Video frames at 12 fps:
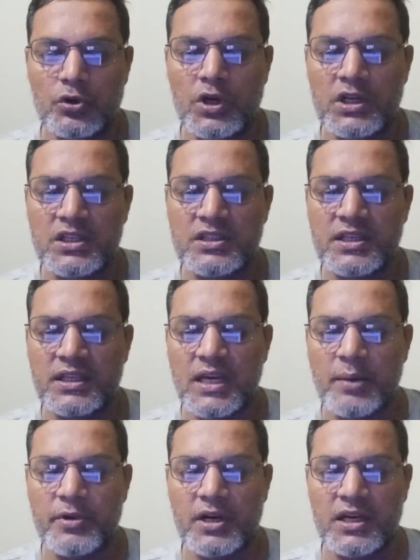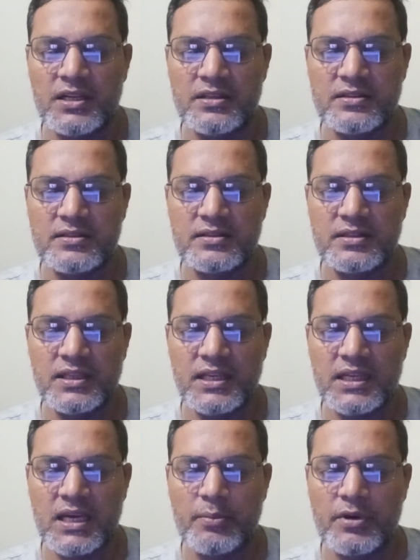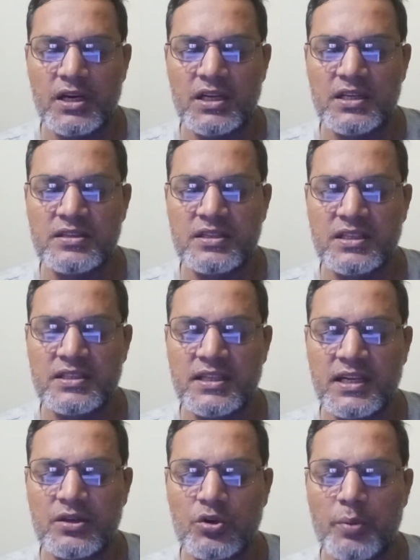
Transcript: What is a camera lens? A camera lens is an